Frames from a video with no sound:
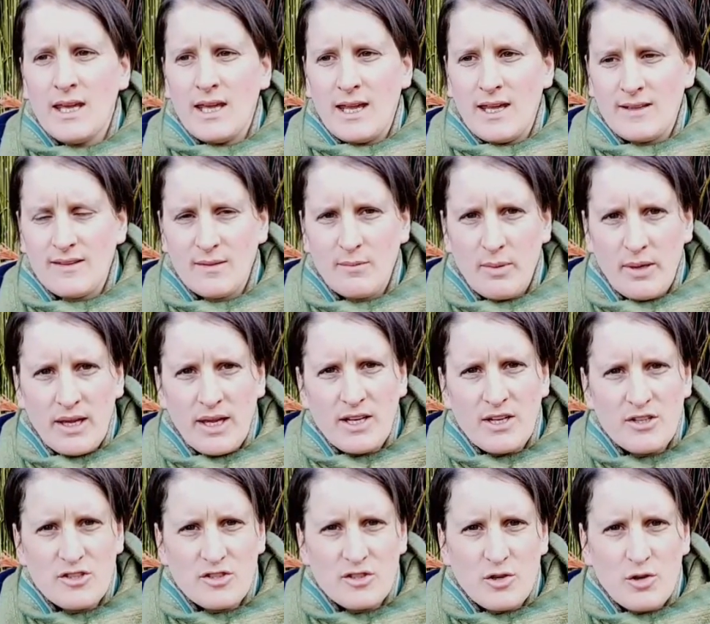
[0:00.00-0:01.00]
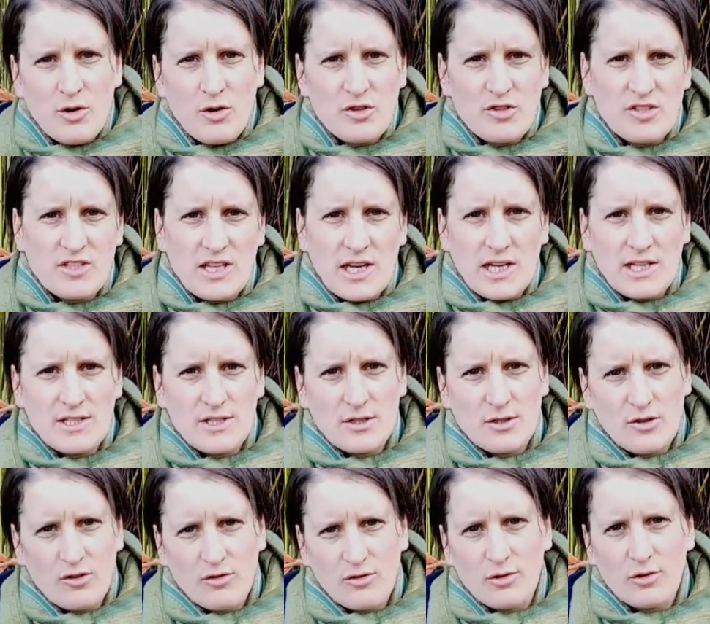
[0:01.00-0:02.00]
It's a beginner's course, takes
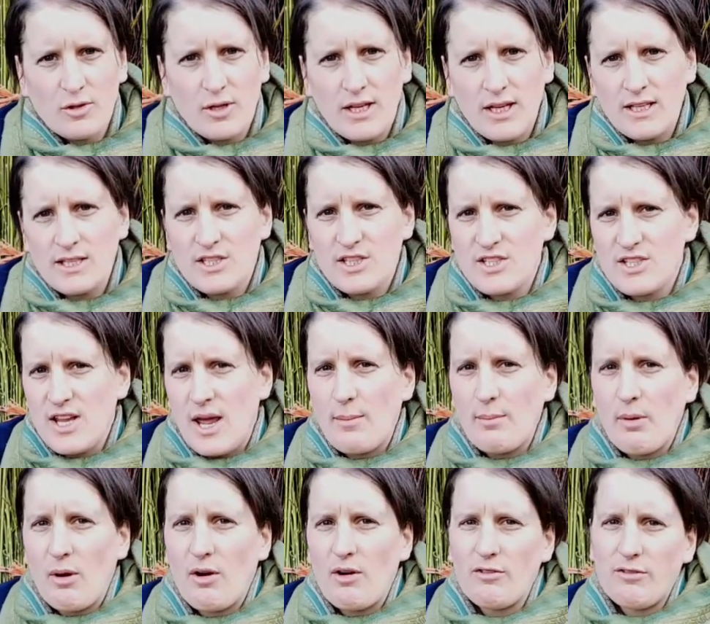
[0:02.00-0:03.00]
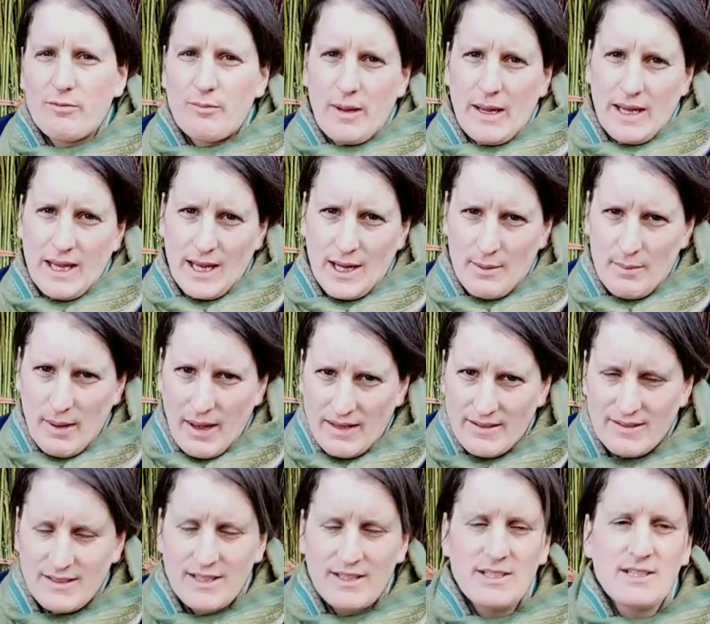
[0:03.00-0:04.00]
you through each step of making a
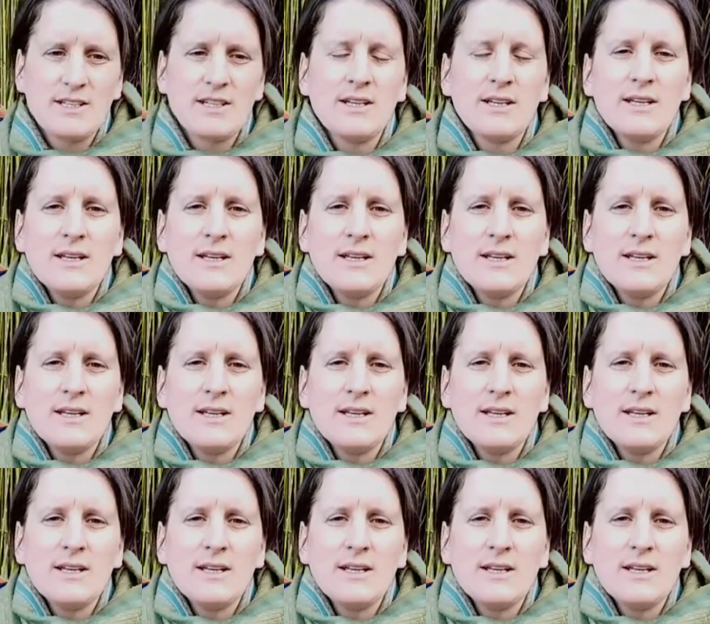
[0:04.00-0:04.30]
basket.